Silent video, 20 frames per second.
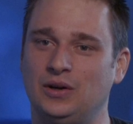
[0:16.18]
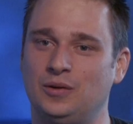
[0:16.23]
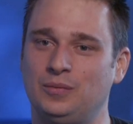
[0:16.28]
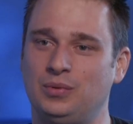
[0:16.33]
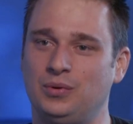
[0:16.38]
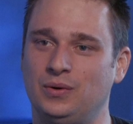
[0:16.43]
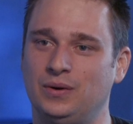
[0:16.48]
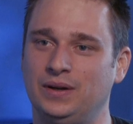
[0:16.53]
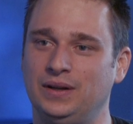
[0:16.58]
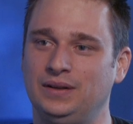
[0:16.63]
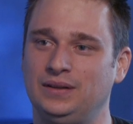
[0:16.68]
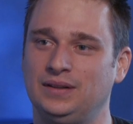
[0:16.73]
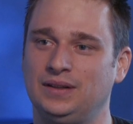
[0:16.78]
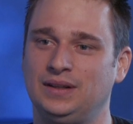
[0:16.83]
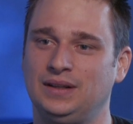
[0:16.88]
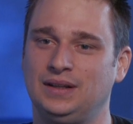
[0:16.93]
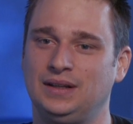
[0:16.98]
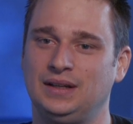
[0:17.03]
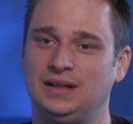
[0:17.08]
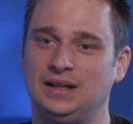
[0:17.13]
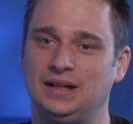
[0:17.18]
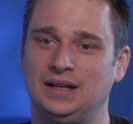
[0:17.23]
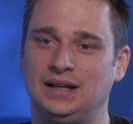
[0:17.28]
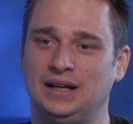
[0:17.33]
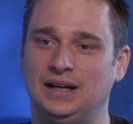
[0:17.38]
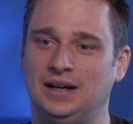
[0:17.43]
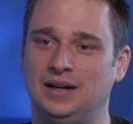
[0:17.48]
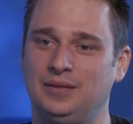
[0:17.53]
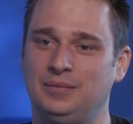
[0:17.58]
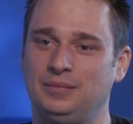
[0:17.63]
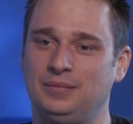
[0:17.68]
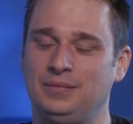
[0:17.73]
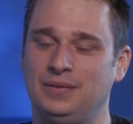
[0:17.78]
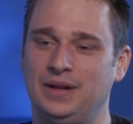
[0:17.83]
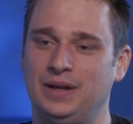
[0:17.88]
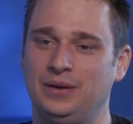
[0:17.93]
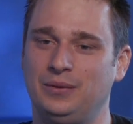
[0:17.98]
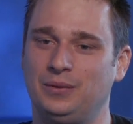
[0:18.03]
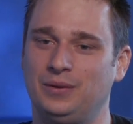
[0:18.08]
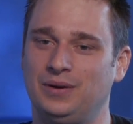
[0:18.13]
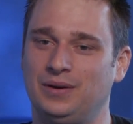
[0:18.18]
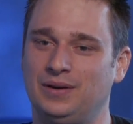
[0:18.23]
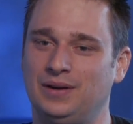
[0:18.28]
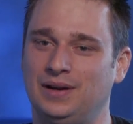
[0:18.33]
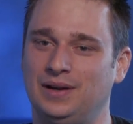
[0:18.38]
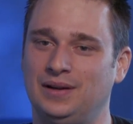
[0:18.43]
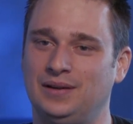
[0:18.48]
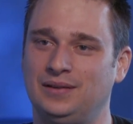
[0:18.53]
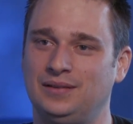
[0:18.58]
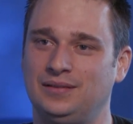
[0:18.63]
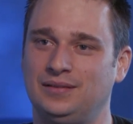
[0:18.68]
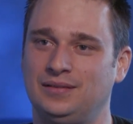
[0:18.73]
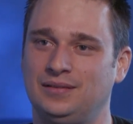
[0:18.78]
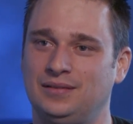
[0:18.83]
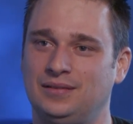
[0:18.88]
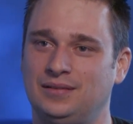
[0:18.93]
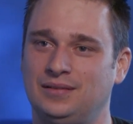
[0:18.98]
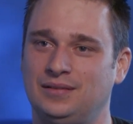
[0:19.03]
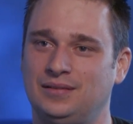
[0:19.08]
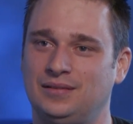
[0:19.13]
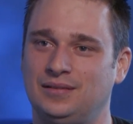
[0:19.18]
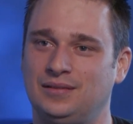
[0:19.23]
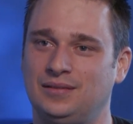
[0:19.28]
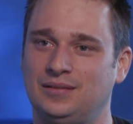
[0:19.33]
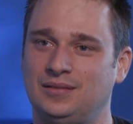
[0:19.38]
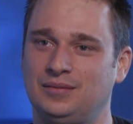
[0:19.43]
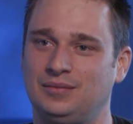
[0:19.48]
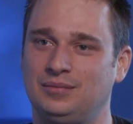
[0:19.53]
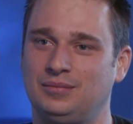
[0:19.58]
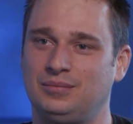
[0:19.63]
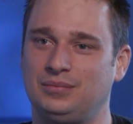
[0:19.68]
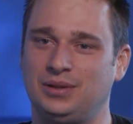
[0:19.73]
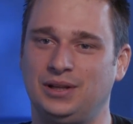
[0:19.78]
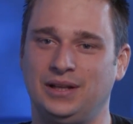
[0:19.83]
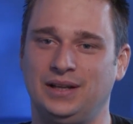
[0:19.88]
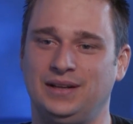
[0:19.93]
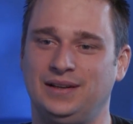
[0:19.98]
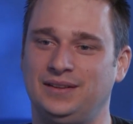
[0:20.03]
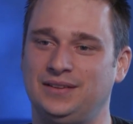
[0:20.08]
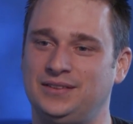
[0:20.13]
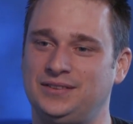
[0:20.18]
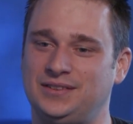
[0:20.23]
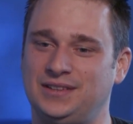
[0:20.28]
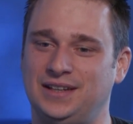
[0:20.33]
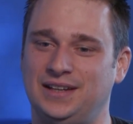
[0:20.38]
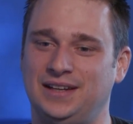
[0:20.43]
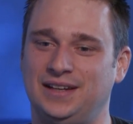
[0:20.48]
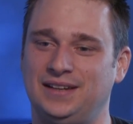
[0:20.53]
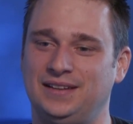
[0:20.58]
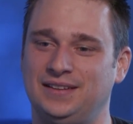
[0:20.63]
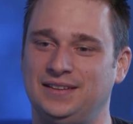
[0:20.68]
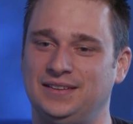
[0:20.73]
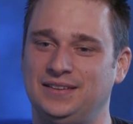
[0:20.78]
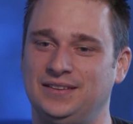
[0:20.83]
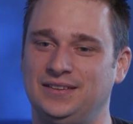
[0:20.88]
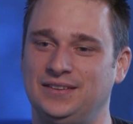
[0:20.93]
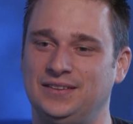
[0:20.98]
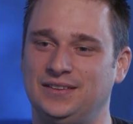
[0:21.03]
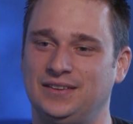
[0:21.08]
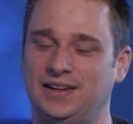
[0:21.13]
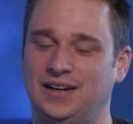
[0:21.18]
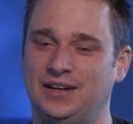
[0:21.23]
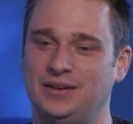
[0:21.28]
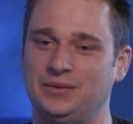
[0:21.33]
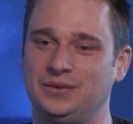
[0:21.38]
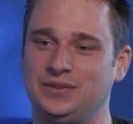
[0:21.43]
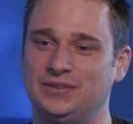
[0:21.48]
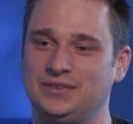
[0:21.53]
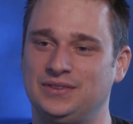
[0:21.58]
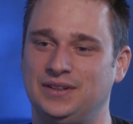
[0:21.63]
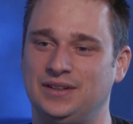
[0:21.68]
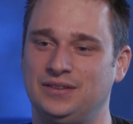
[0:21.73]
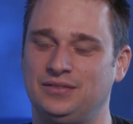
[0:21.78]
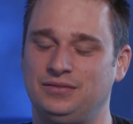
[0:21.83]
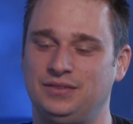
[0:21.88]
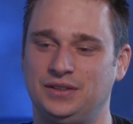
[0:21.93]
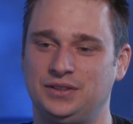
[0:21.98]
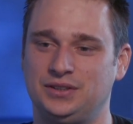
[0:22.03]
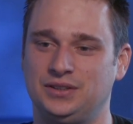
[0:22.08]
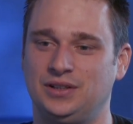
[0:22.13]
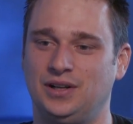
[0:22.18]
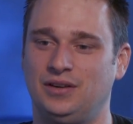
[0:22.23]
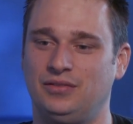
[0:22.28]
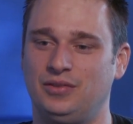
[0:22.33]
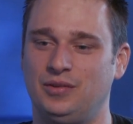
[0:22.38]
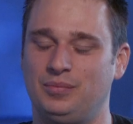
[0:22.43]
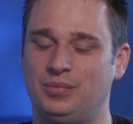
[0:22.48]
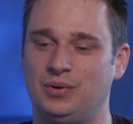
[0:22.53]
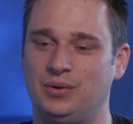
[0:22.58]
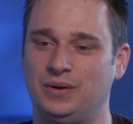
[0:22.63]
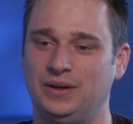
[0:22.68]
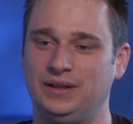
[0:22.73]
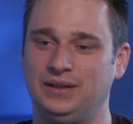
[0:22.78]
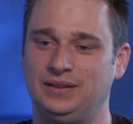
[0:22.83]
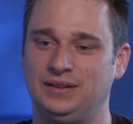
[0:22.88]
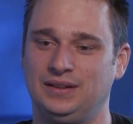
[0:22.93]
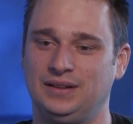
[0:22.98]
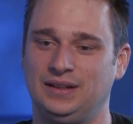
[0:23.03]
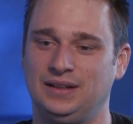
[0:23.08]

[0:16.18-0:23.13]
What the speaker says: No Point. They were playing in the sand and I was fishing off the point.